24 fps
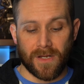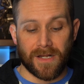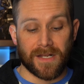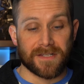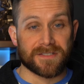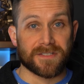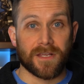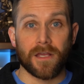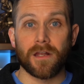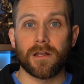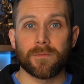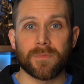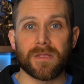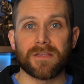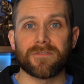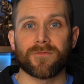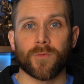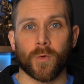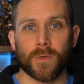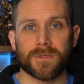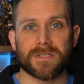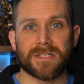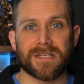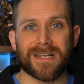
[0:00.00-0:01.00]
And it's going to be
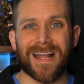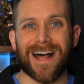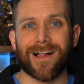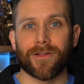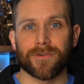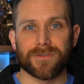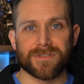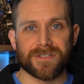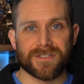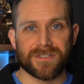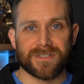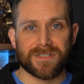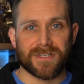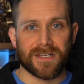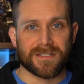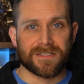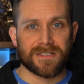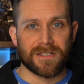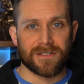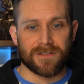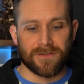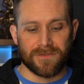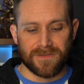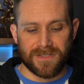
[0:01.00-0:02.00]

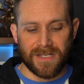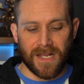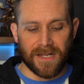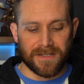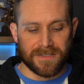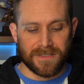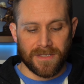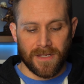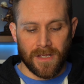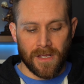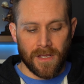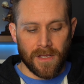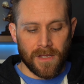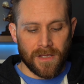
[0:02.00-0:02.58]
$14.62.